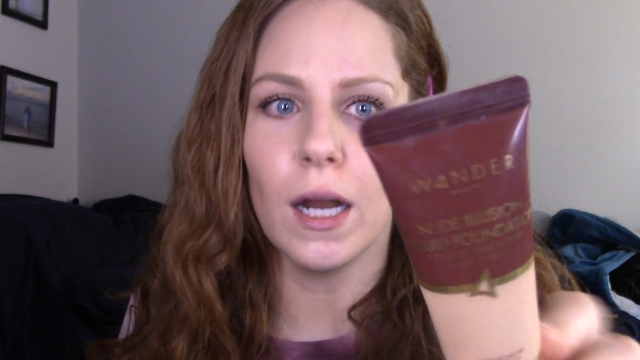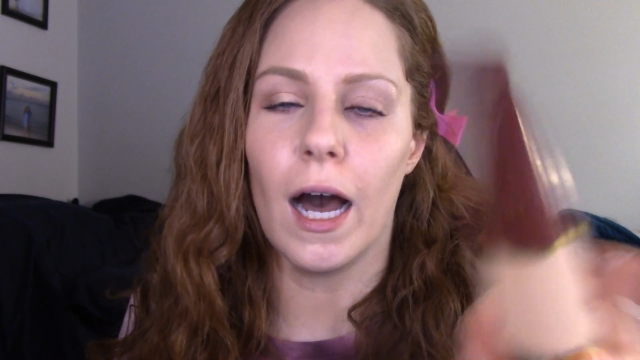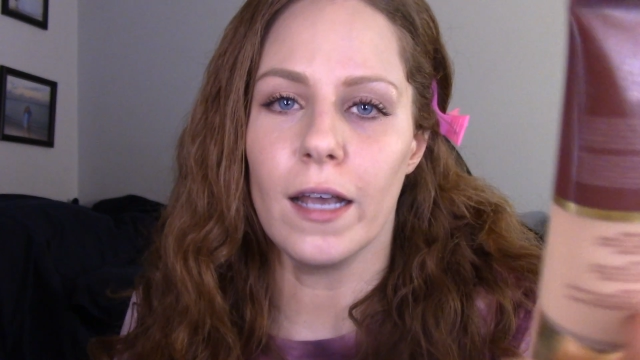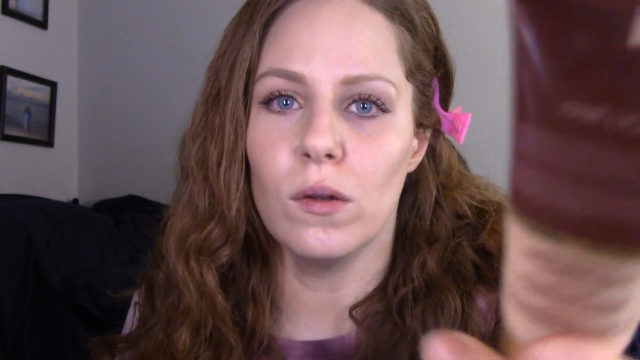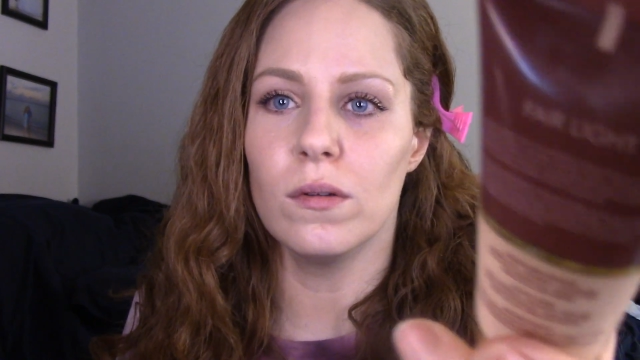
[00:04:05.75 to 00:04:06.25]

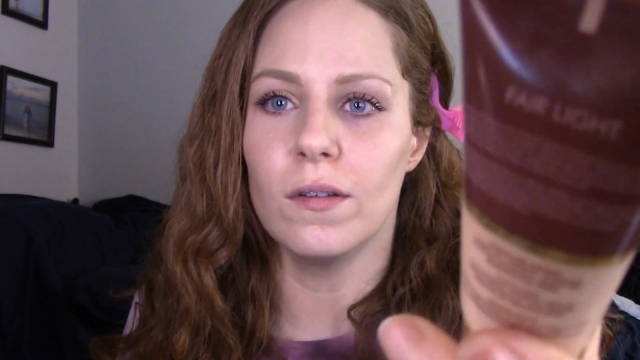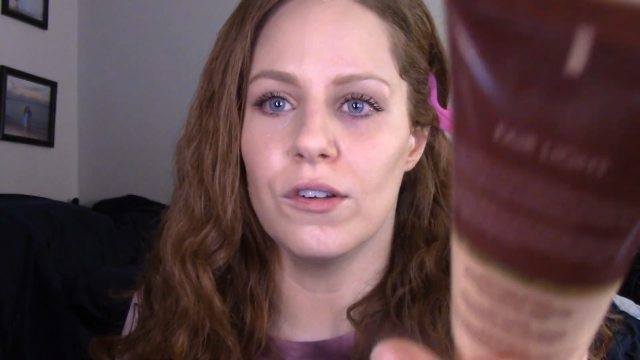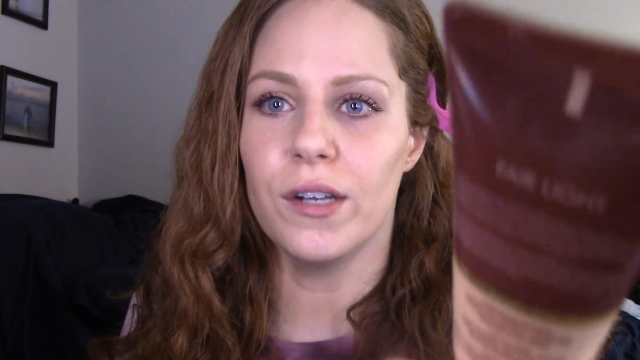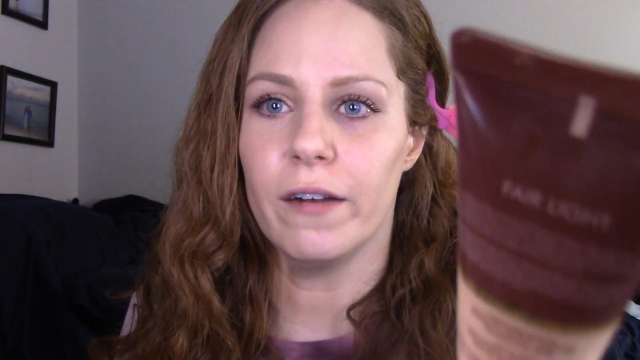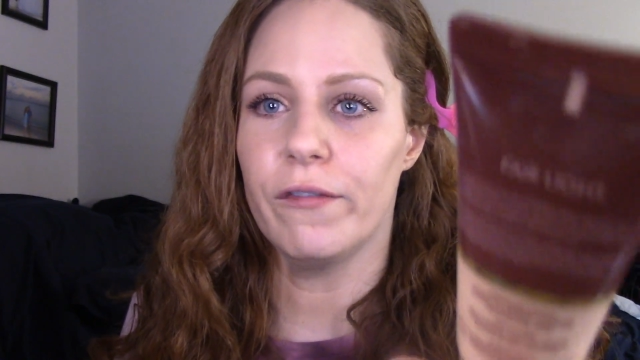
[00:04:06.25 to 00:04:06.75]
I use the
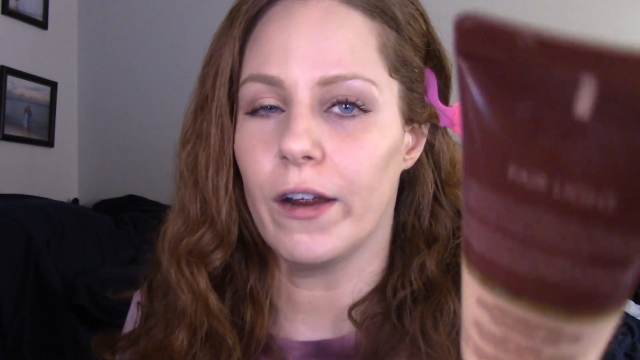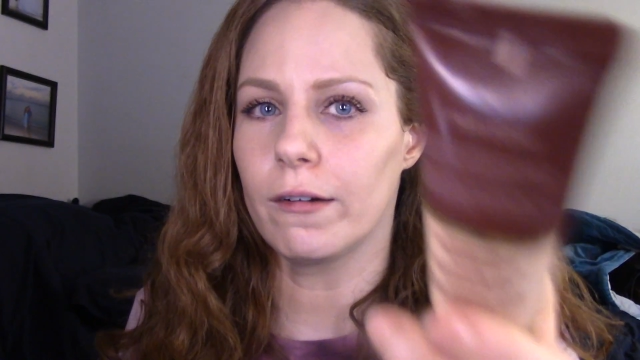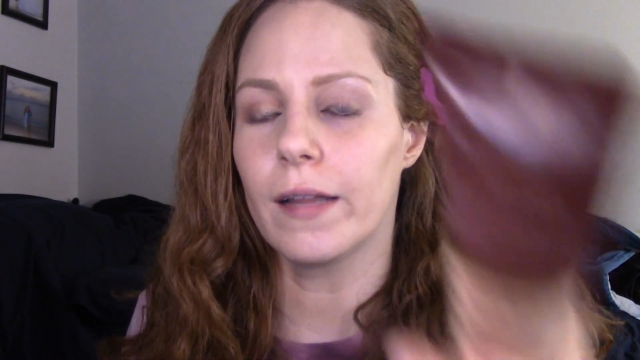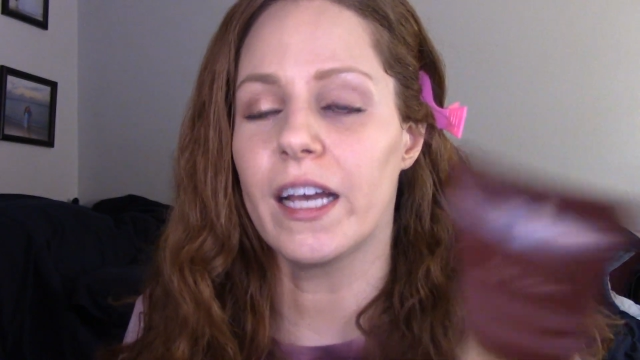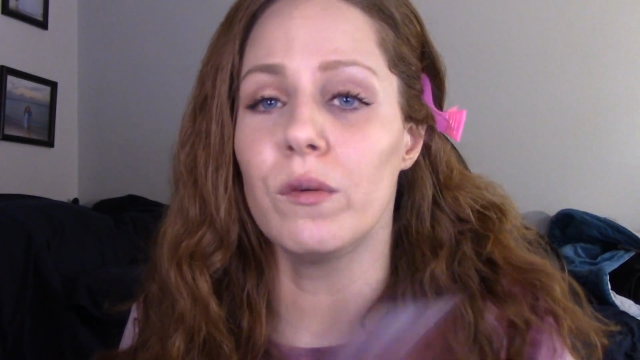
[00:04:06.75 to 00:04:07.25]
shade Fair
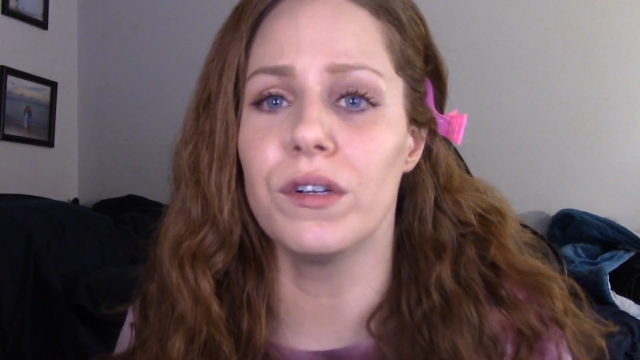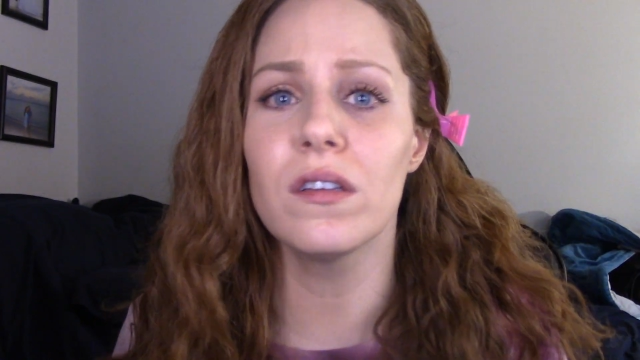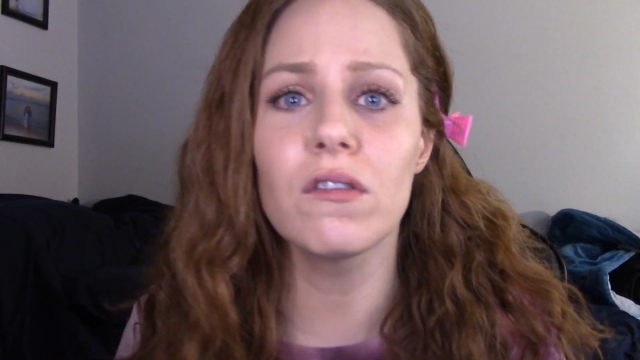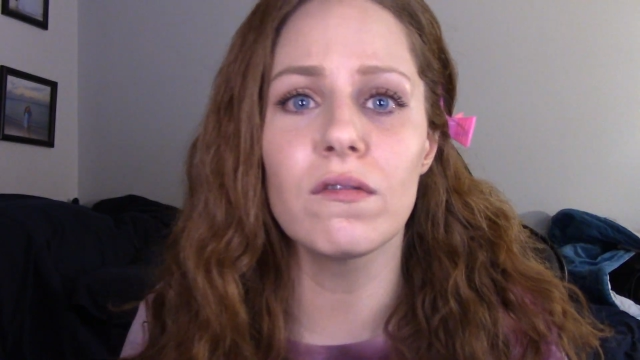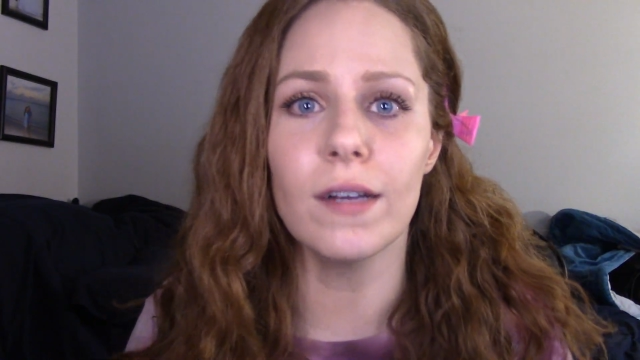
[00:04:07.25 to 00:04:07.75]
Light, which is
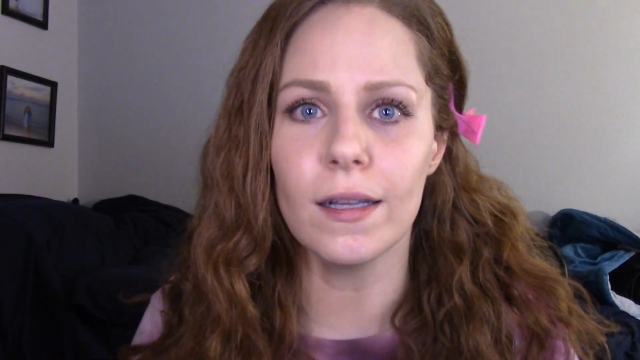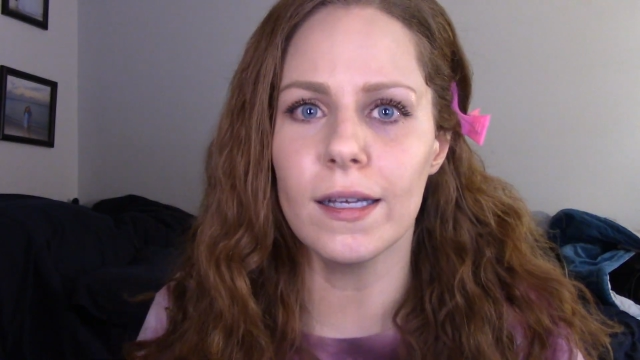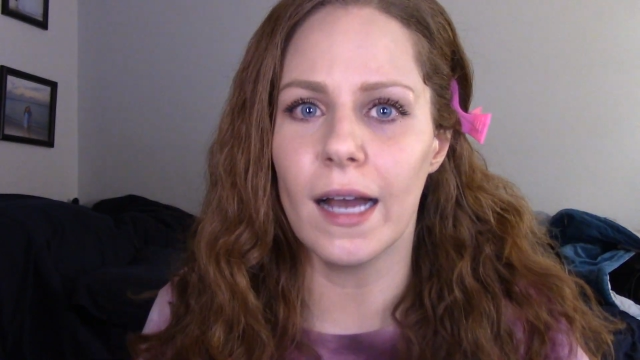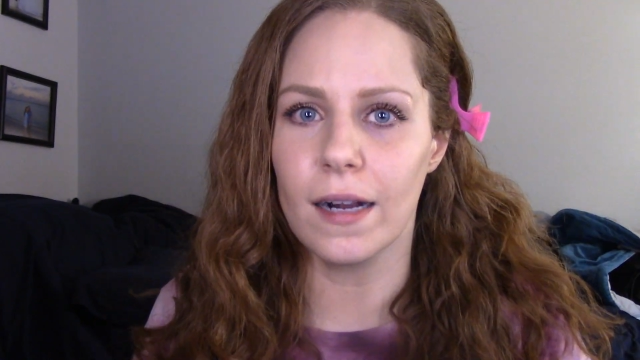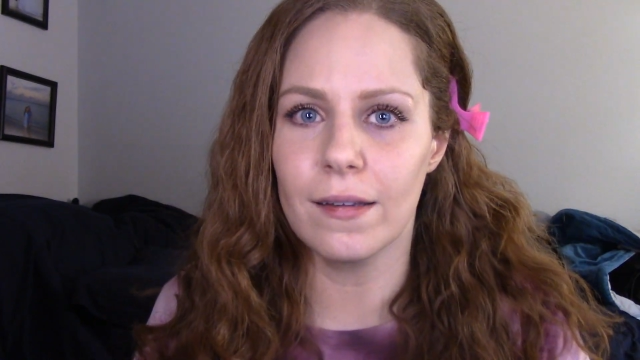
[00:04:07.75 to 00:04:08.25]
a
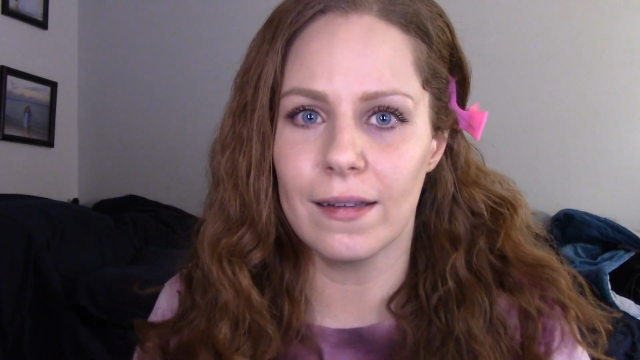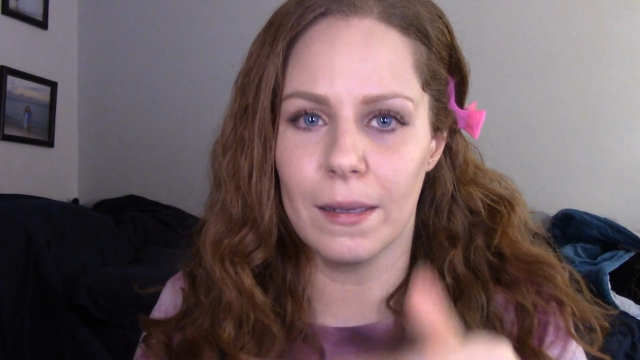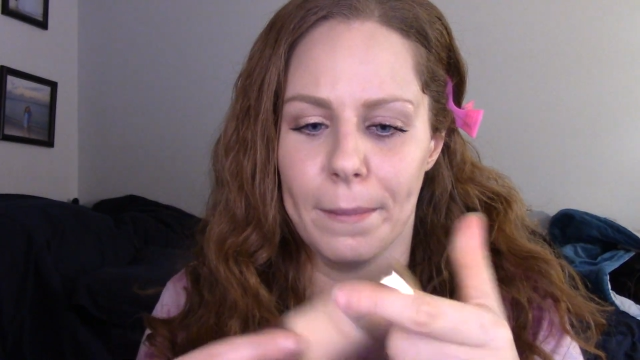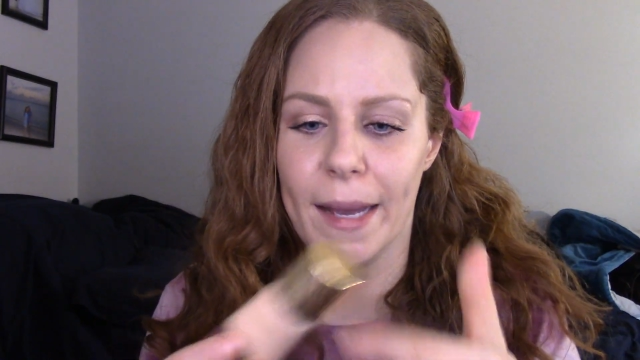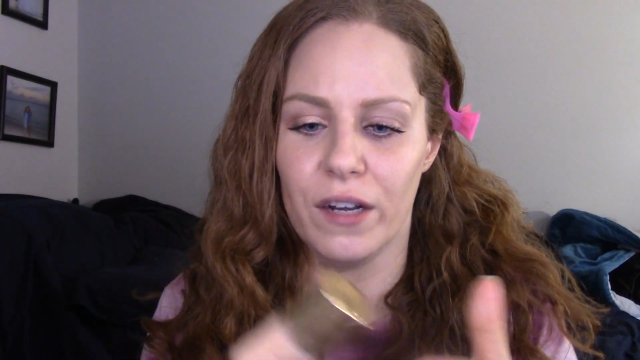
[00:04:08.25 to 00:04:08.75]
really excellent
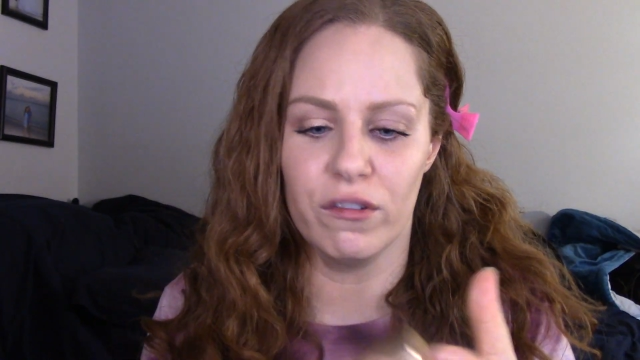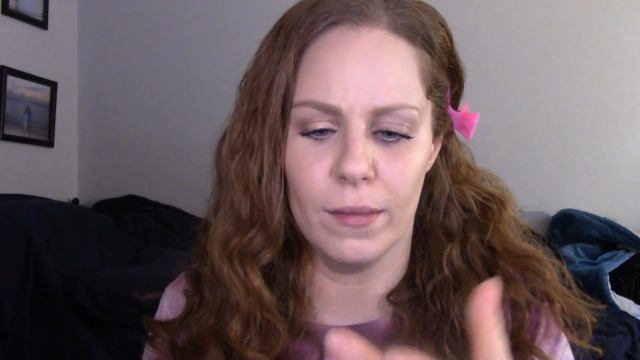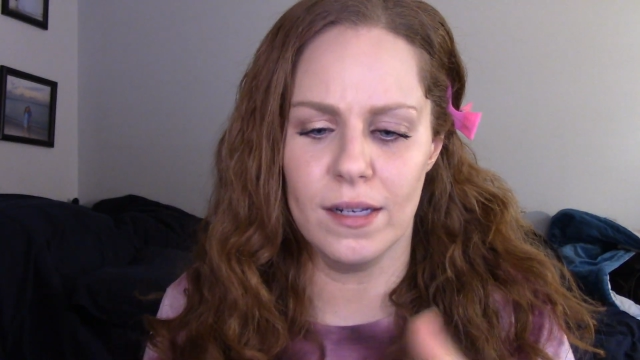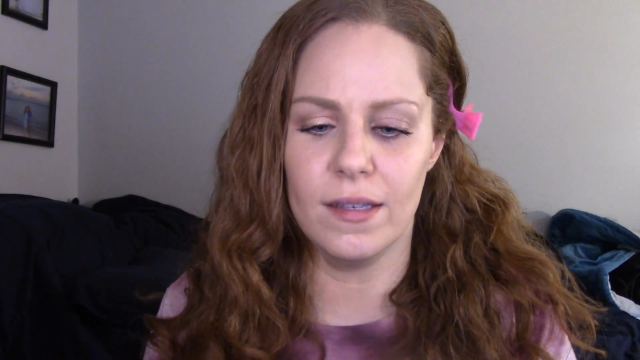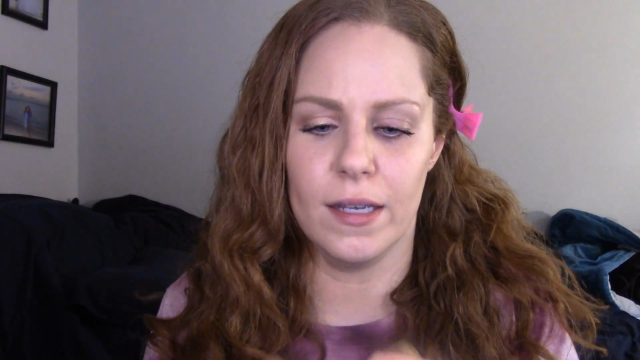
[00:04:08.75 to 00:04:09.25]
match for
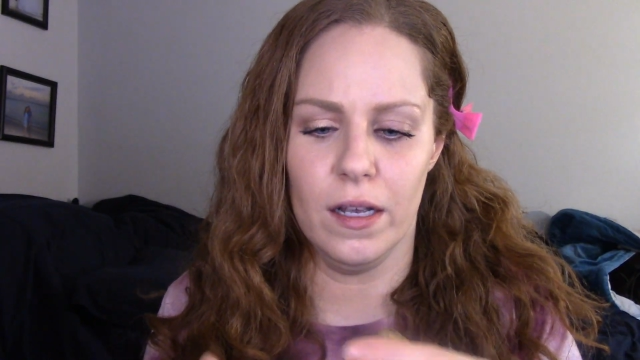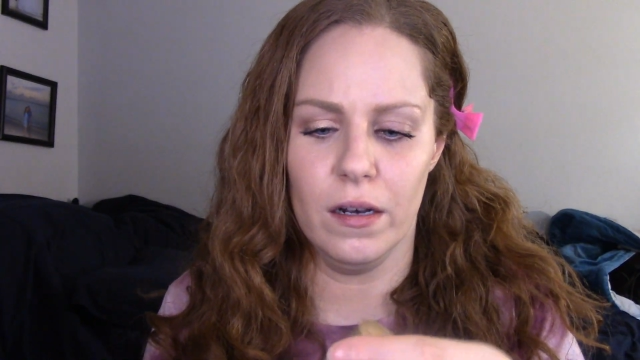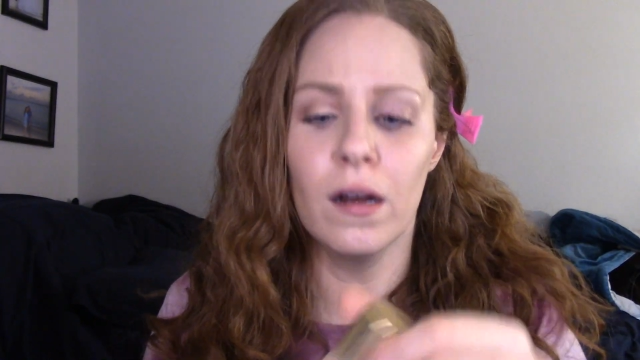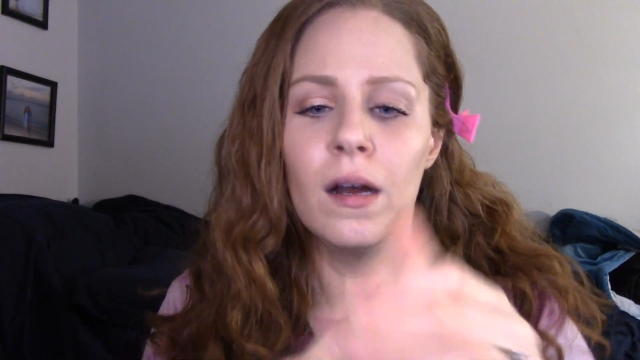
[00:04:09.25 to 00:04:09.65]
my skin.